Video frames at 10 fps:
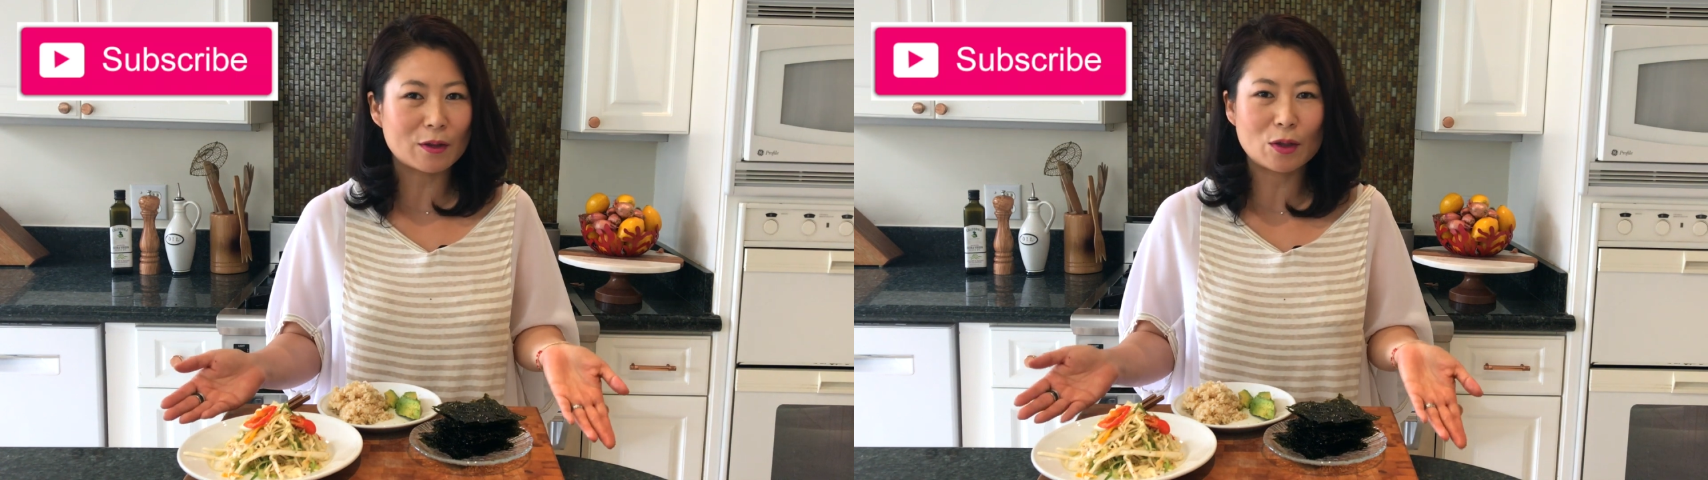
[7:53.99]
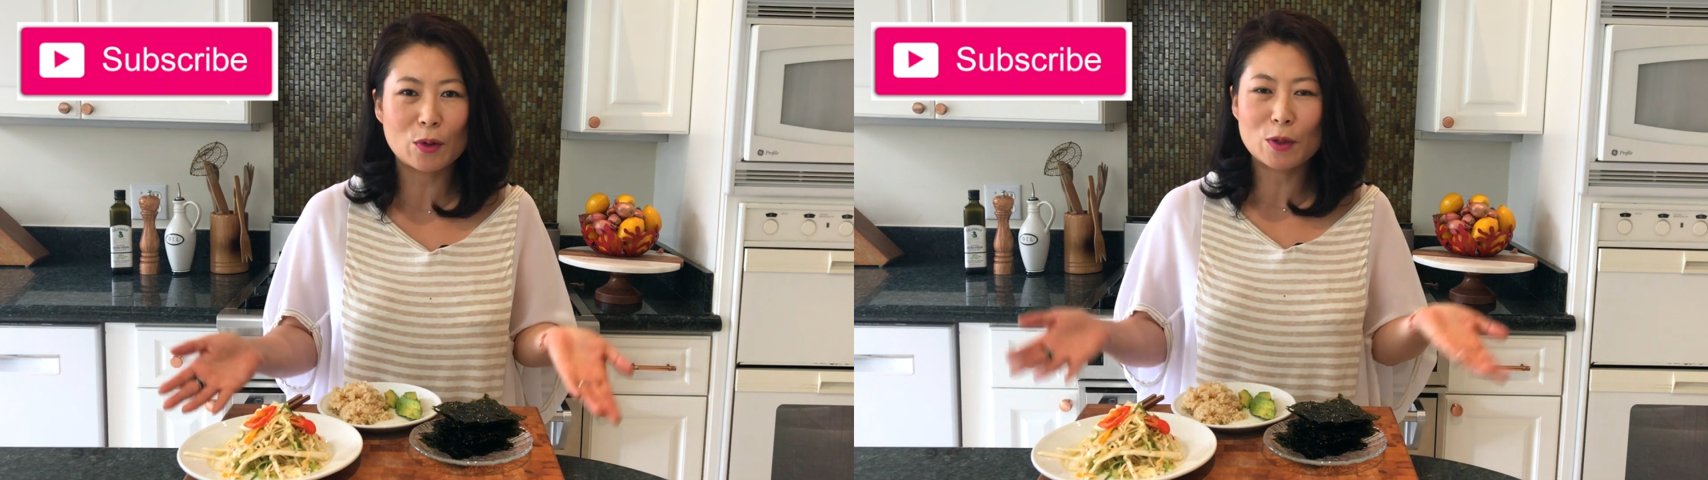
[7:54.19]

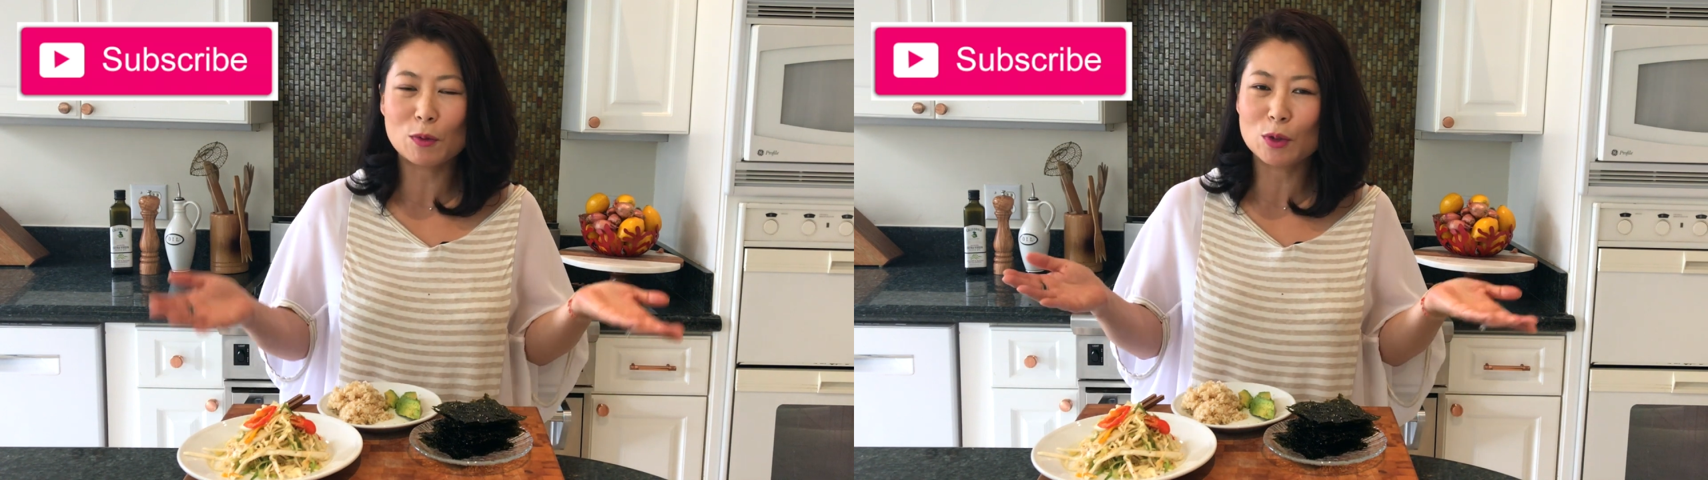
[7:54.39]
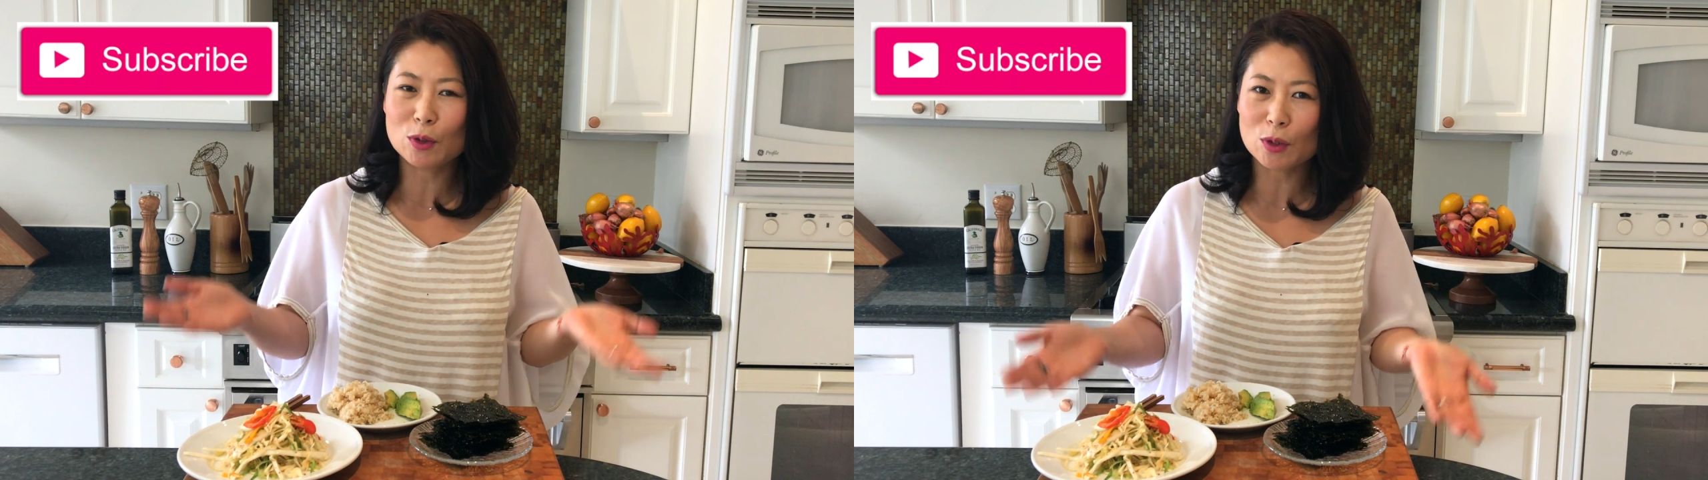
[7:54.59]
and loaded
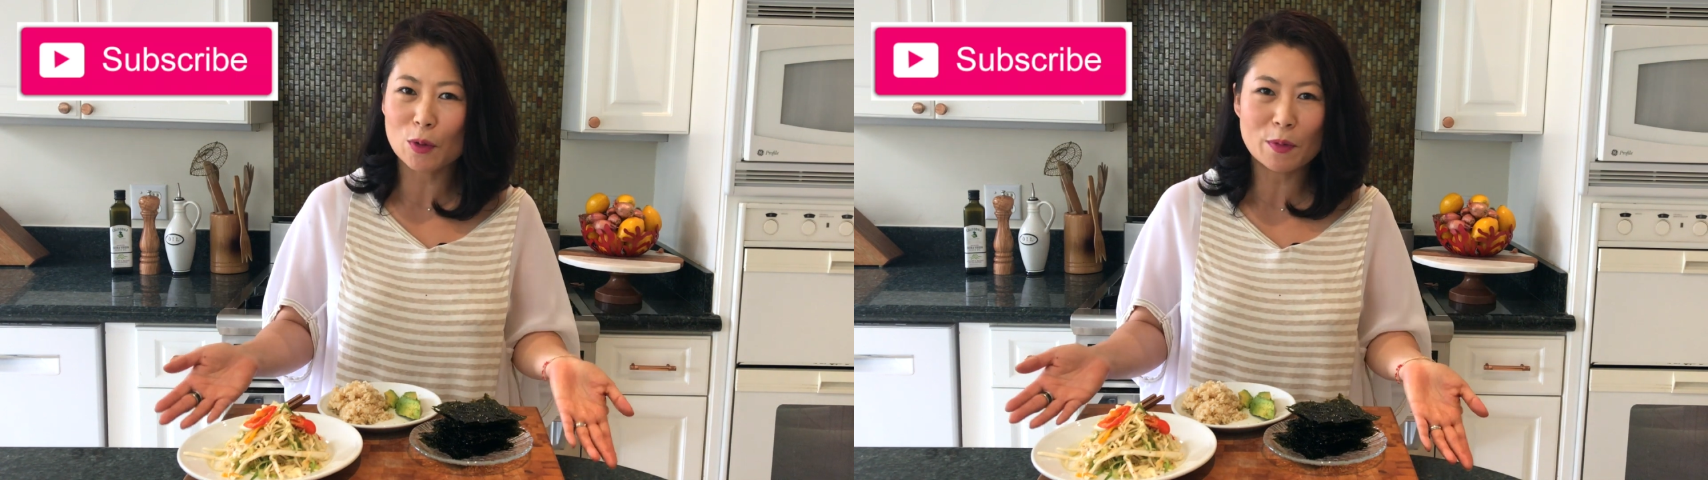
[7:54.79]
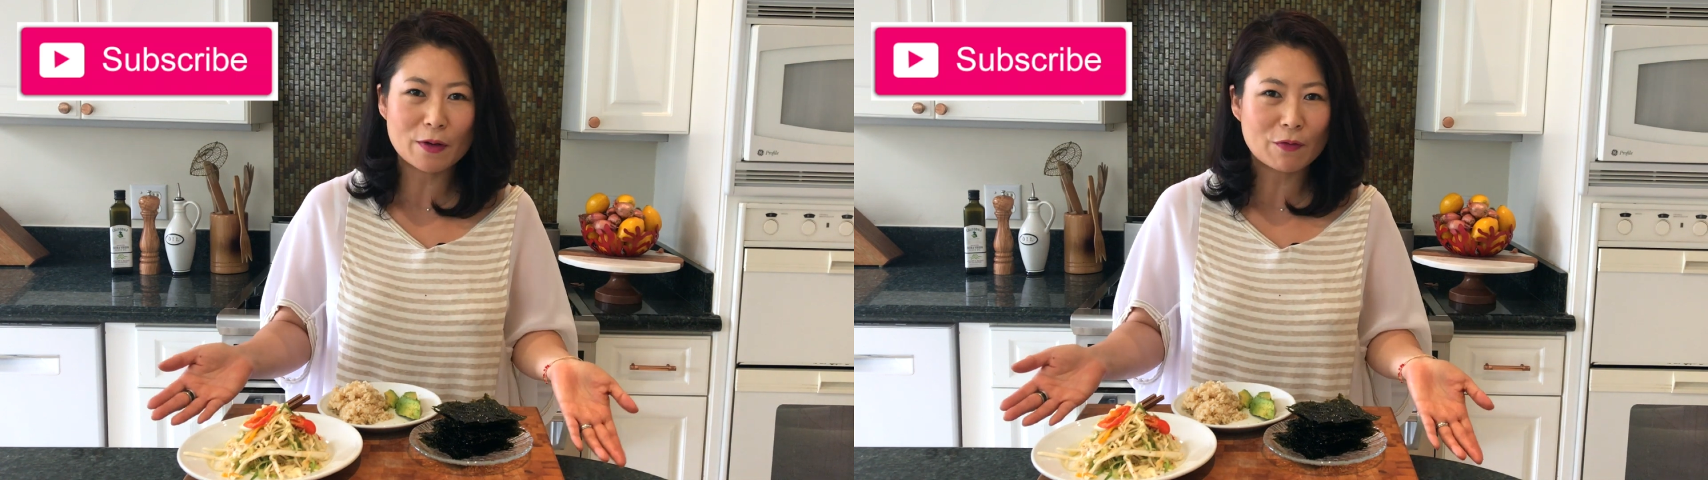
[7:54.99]
with
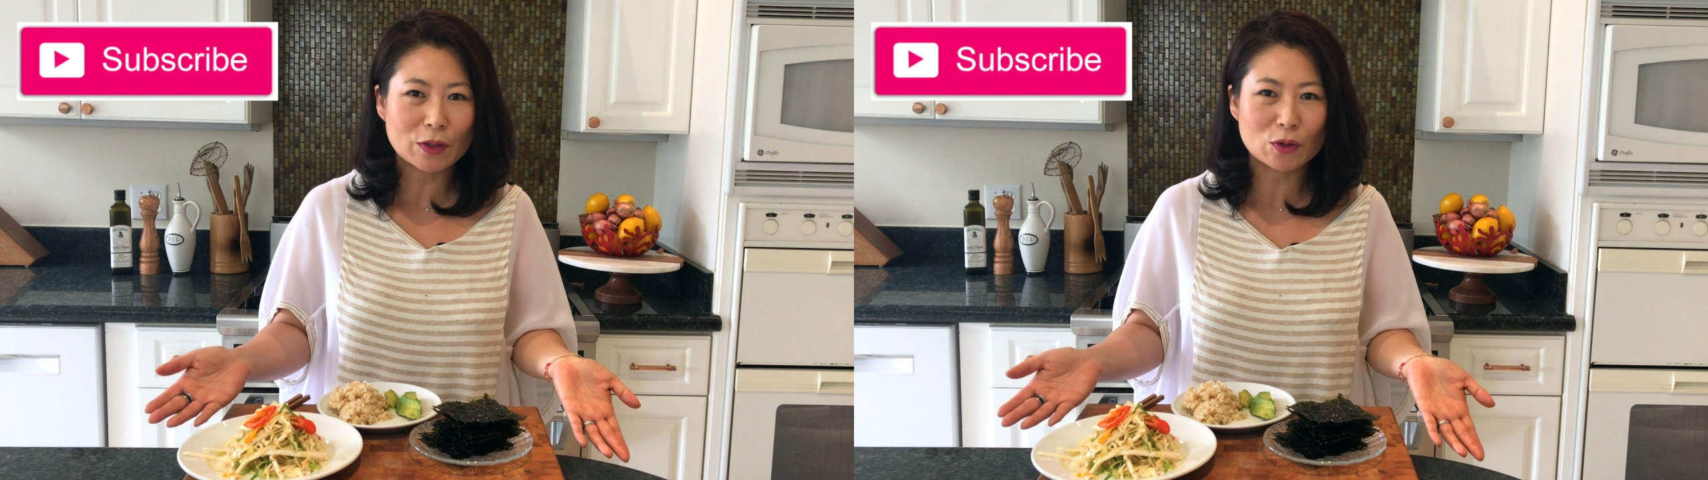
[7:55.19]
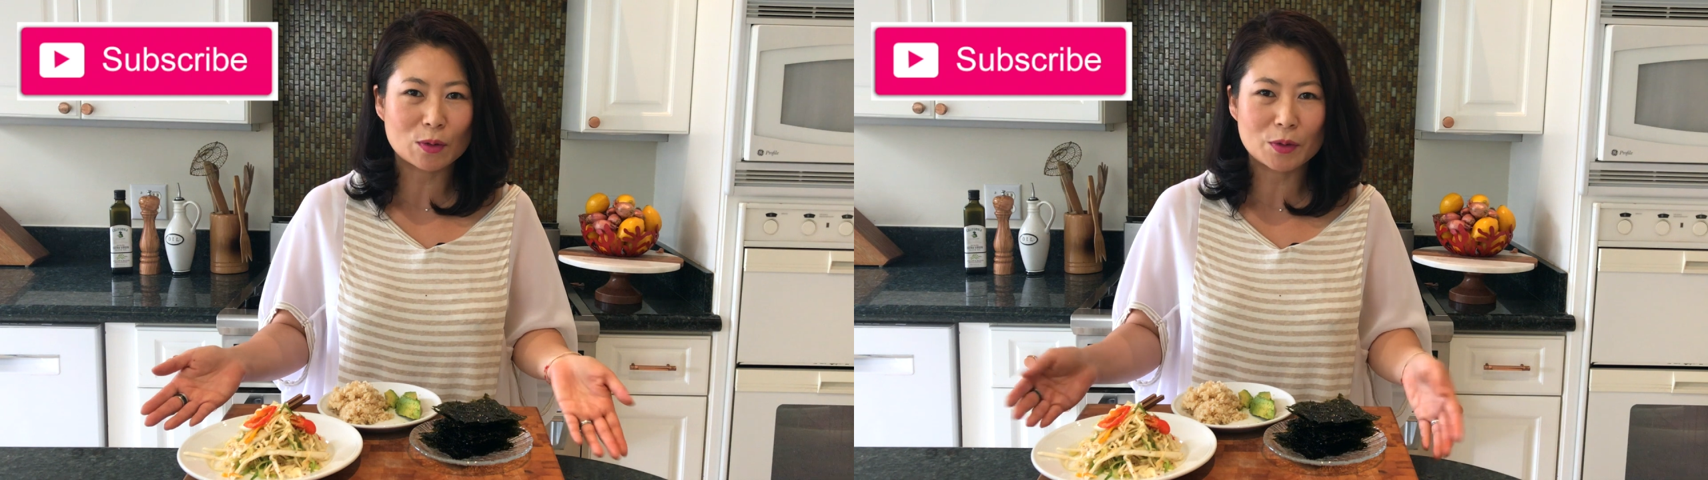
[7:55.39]
so many
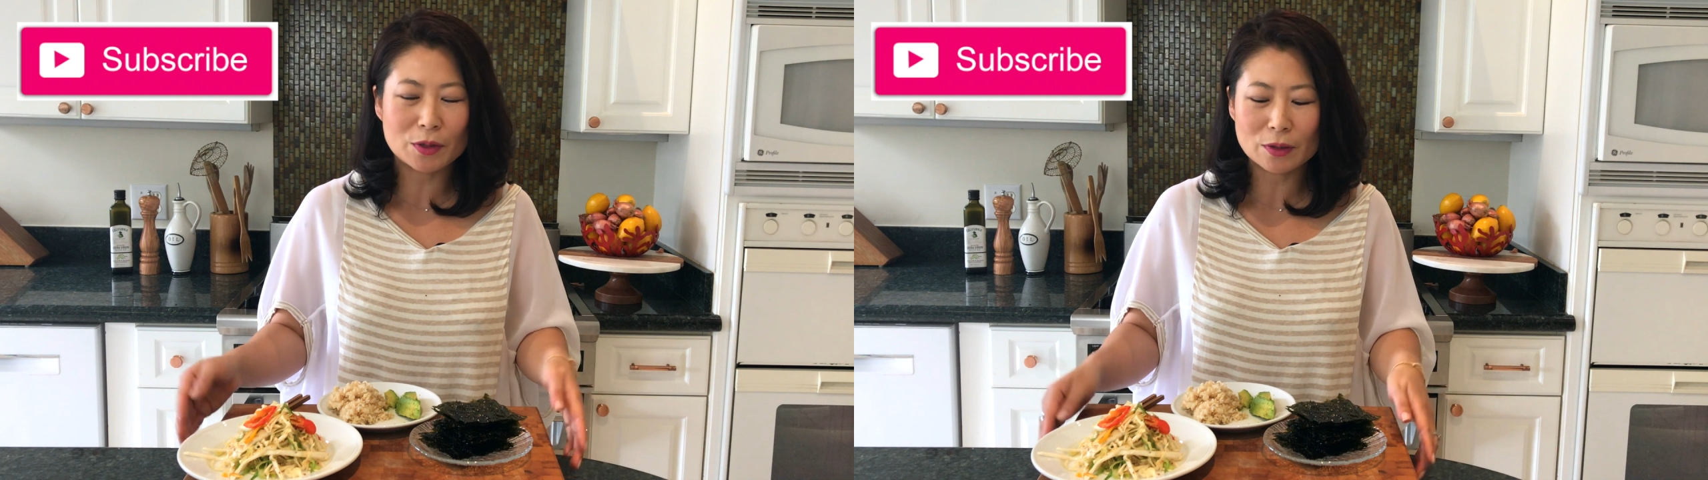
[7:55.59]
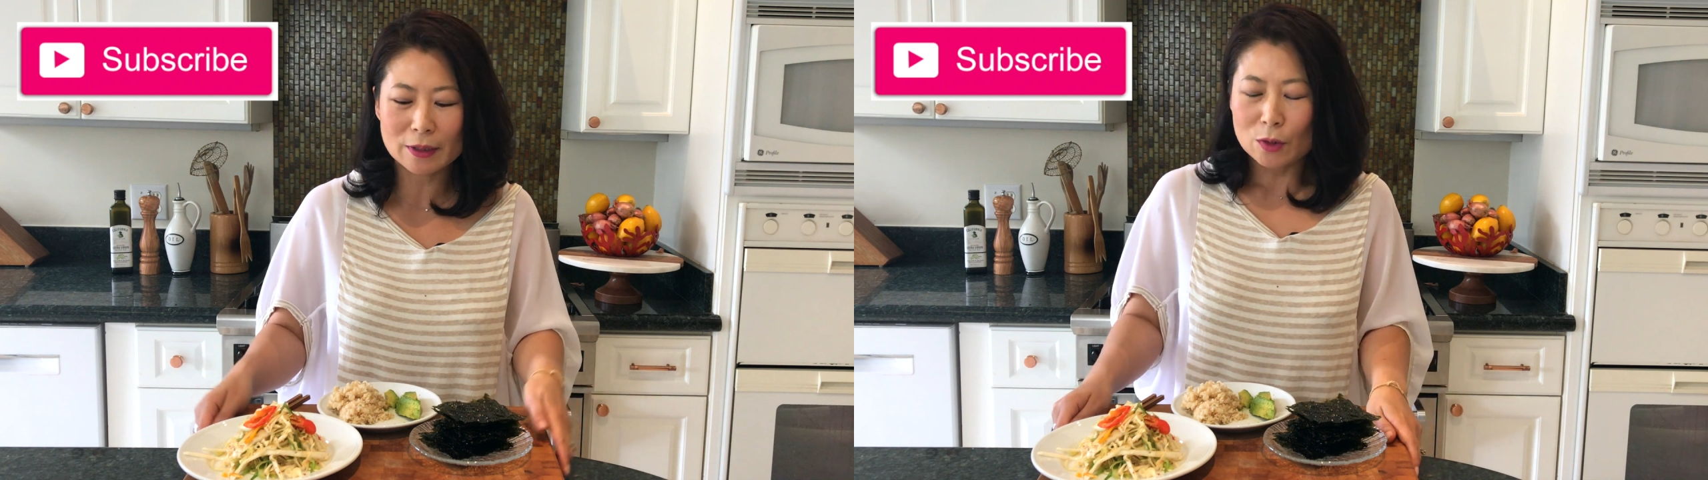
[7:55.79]
vegetables.